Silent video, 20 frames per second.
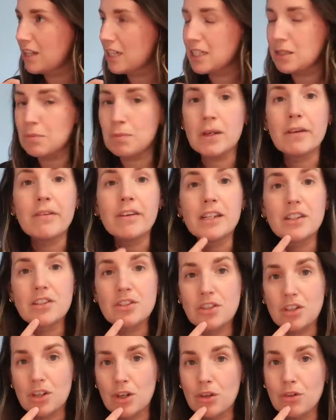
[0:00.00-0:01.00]

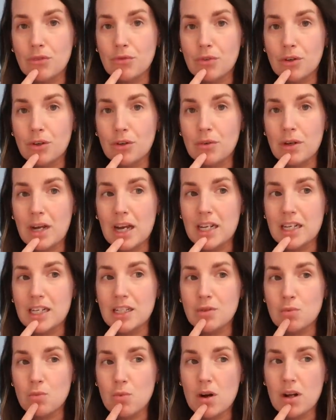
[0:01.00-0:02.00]
experience to go through, and
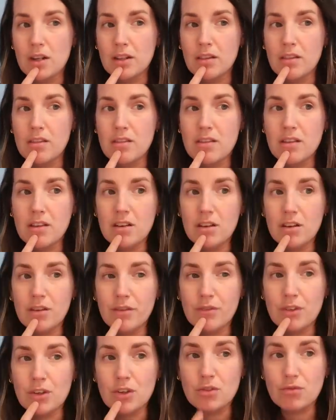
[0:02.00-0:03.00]
it's one
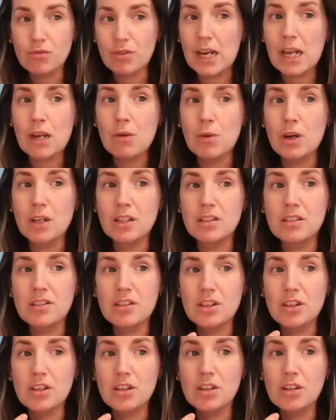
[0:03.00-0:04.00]
of those rare
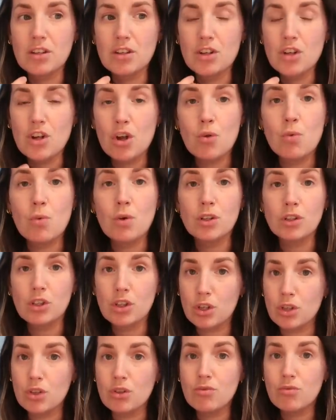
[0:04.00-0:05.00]
ones that no one
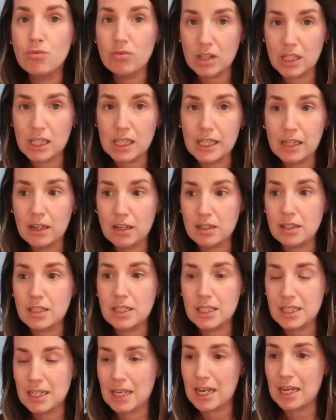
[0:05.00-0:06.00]
could really
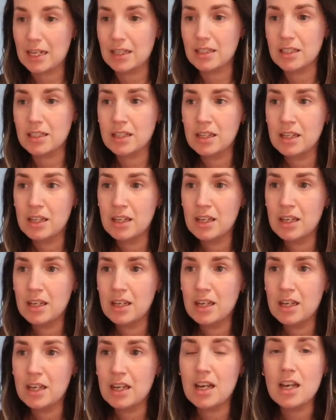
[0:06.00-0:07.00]
understand
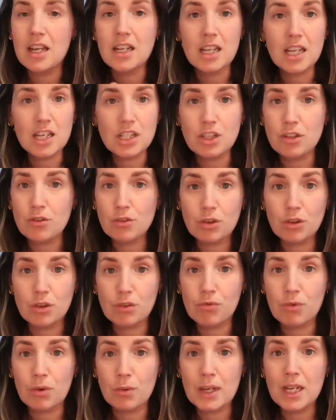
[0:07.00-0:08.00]
unless you've
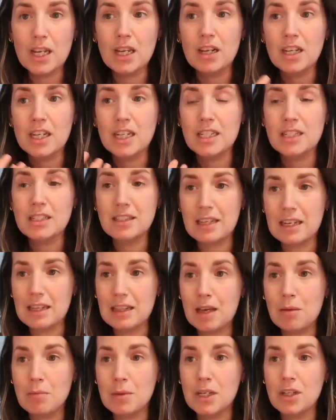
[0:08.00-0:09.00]
gone through it, and I can say
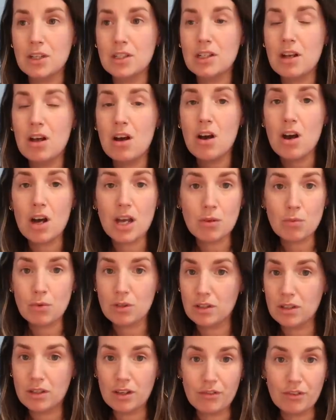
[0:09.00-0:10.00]
that because I
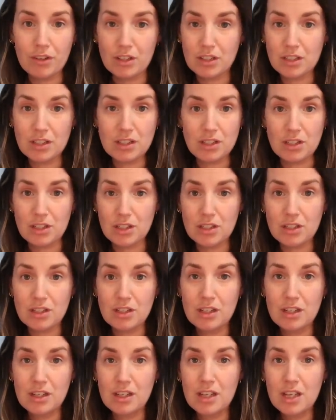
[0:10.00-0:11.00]
wouldn't have understood.
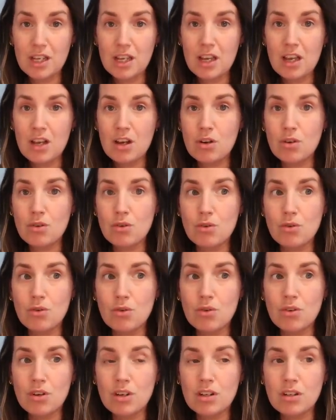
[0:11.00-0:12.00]

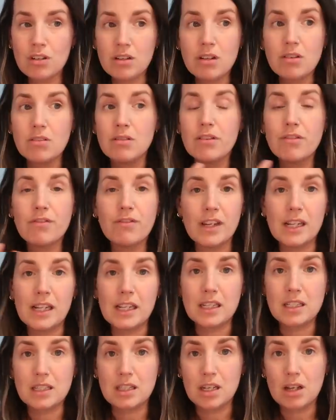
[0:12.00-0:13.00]
or known the
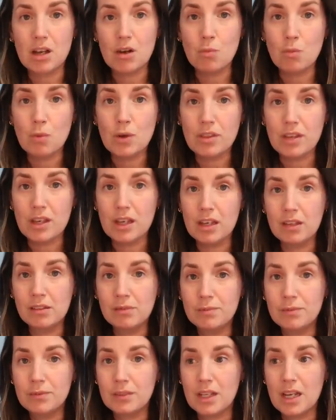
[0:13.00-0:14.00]
feelings that come with it
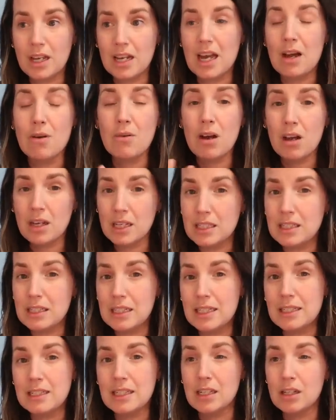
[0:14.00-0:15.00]
and how
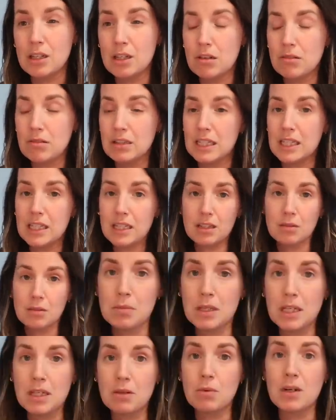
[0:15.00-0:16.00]
isolating and lonely
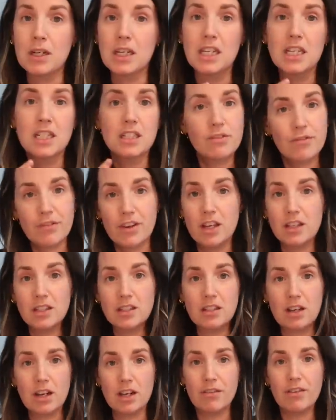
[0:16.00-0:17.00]
be when it's
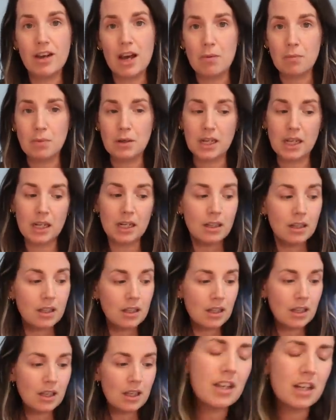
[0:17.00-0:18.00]
first kind of happening.
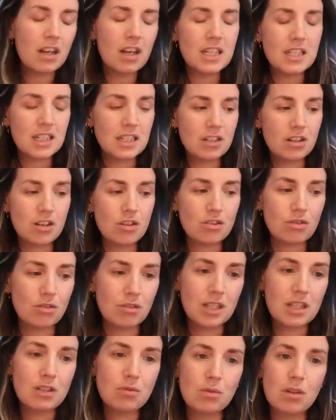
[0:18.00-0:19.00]
I think I did touch
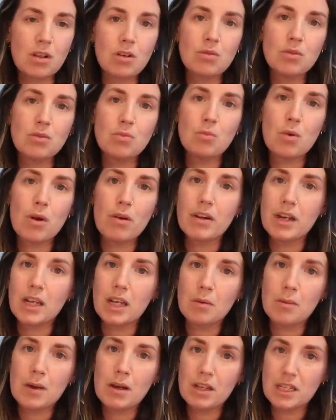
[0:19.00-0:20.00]
on this when I was
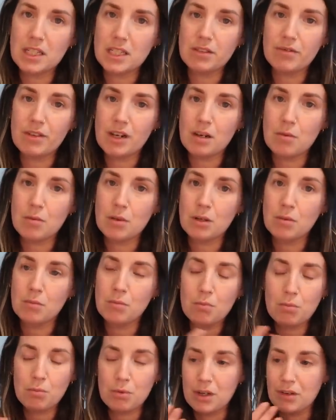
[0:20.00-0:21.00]
worrying about his
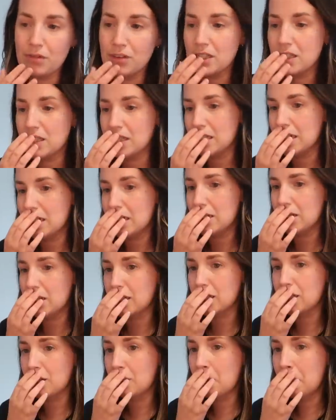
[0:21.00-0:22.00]
development previously,
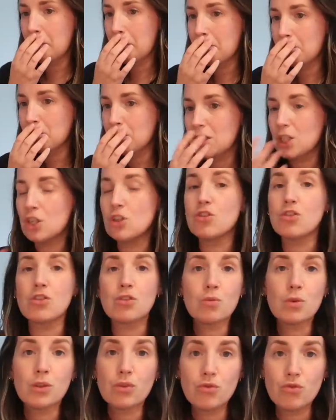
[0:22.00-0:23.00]
like you
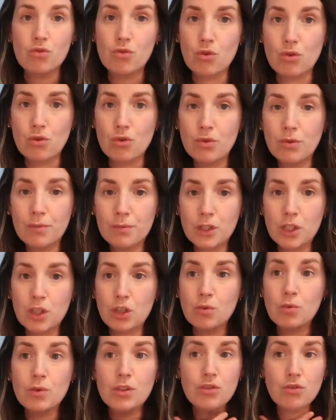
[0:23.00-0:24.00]
just withdraw.
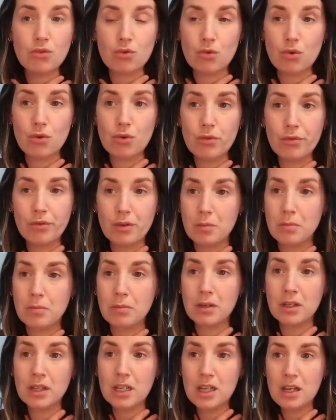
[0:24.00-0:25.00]
You withdraw
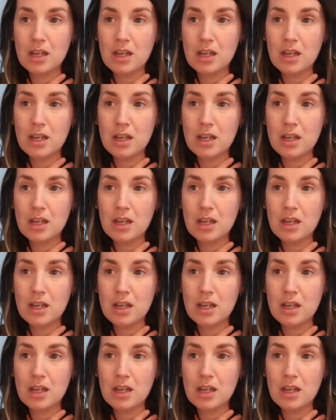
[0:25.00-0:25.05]
from